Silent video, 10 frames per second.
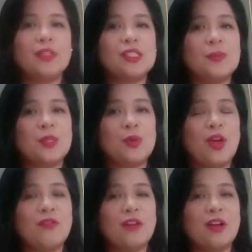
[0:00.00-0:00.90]
Elizabeth
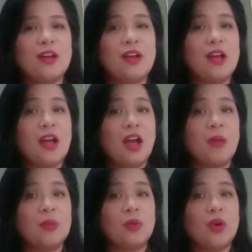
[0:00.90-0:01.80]
Cueva. I'm
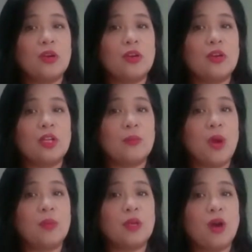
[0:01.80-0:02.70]
a lawyer and
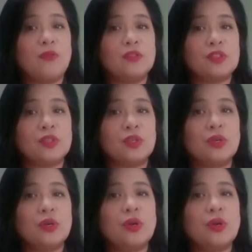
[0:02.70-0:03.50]
public officer